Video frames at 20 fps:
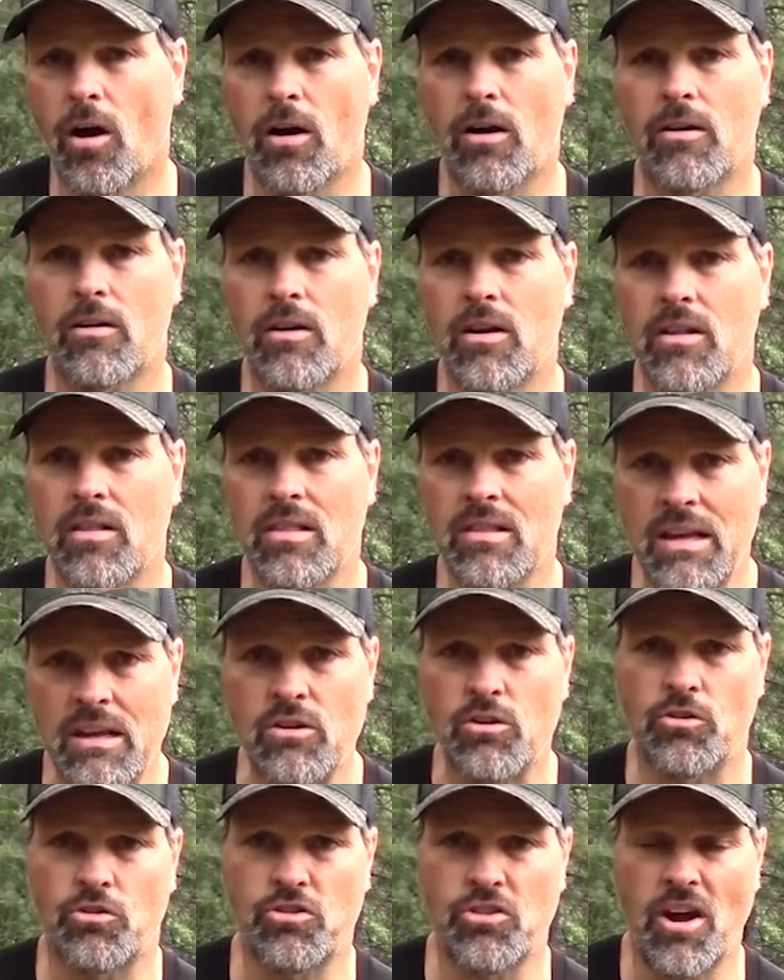aren't
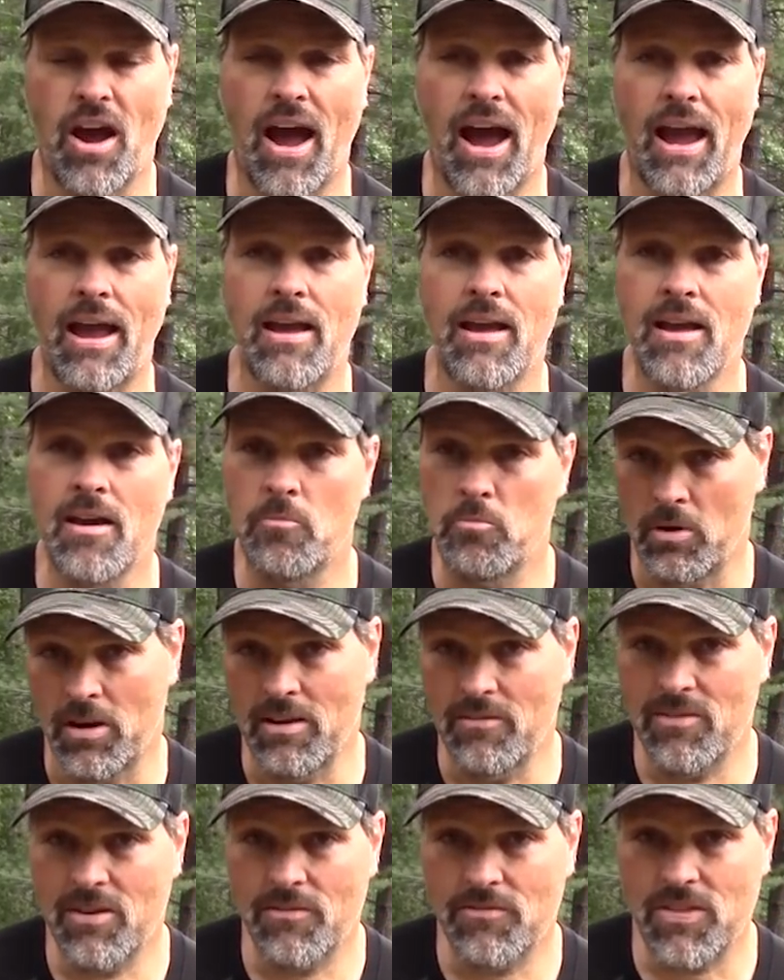leader shy, but
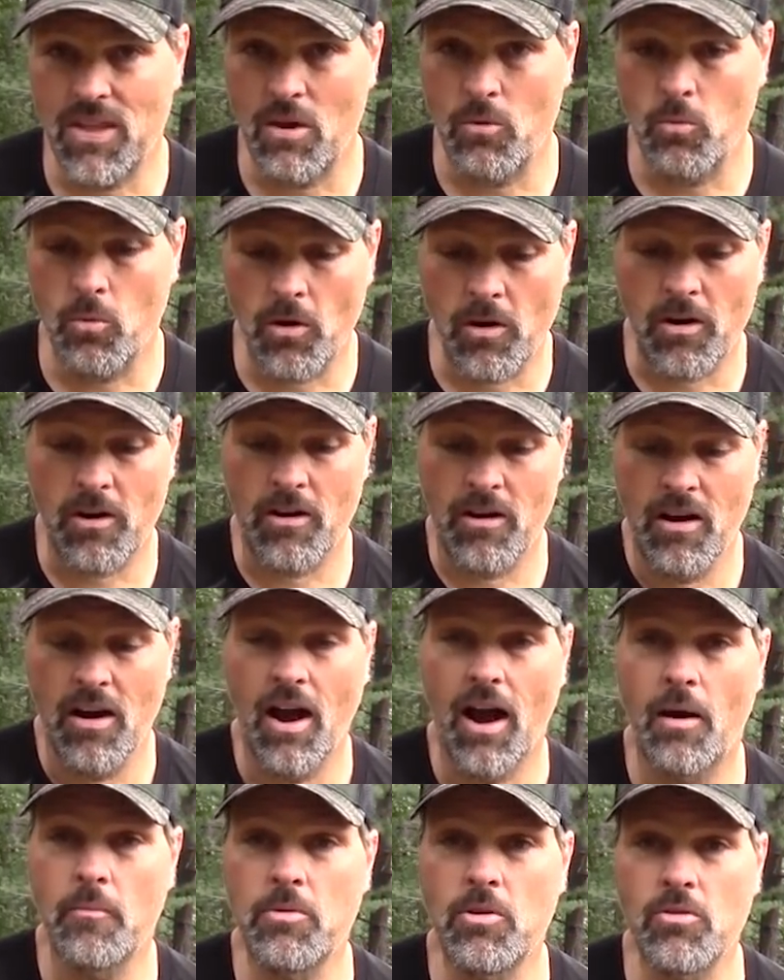even if they were,
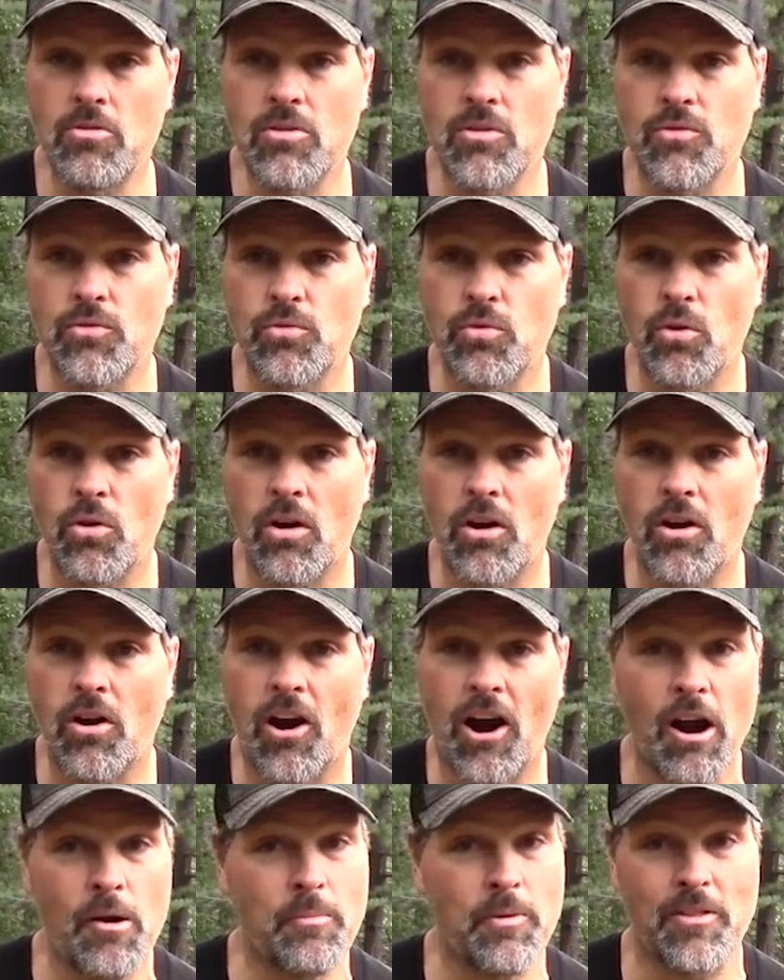I'm using
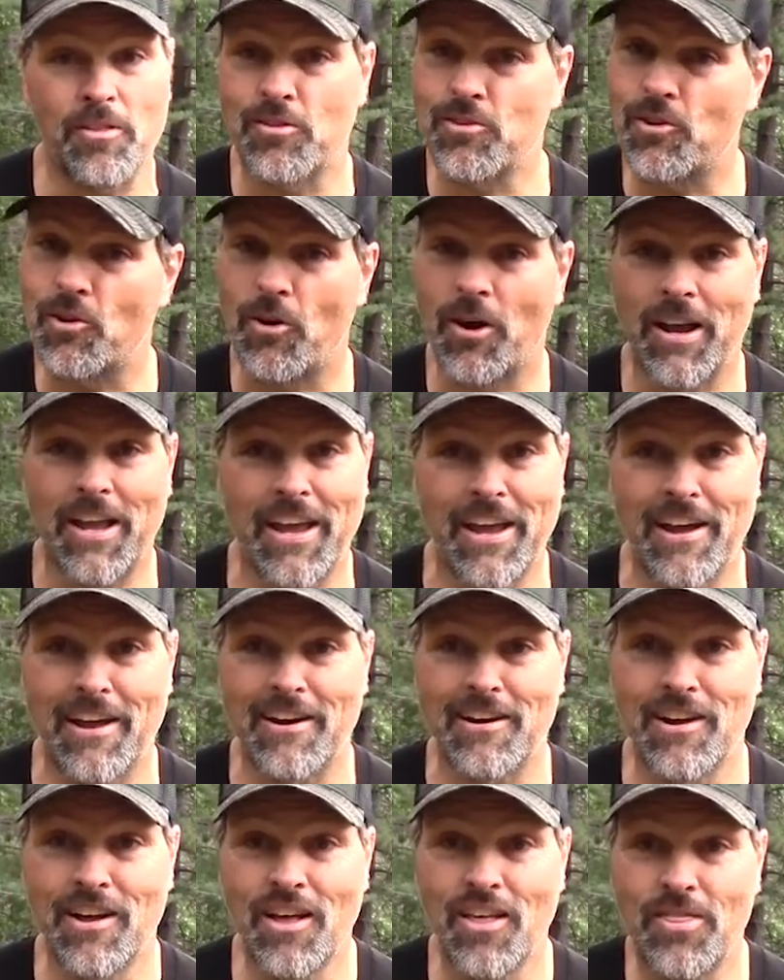fluorocarbon. So
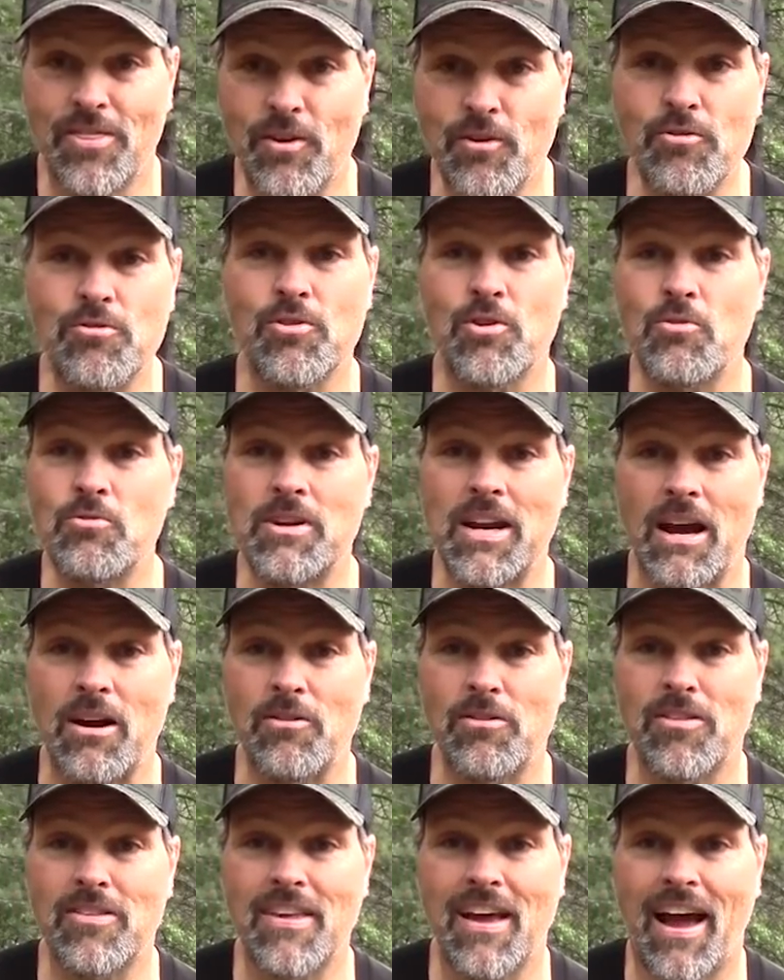again, there's no
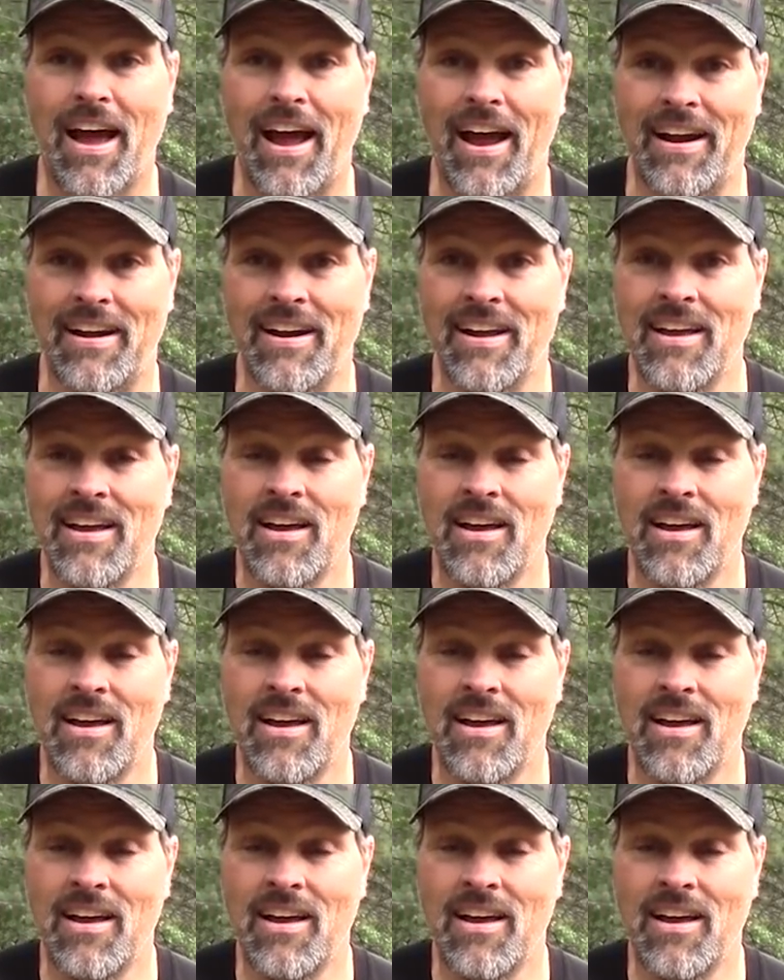downside.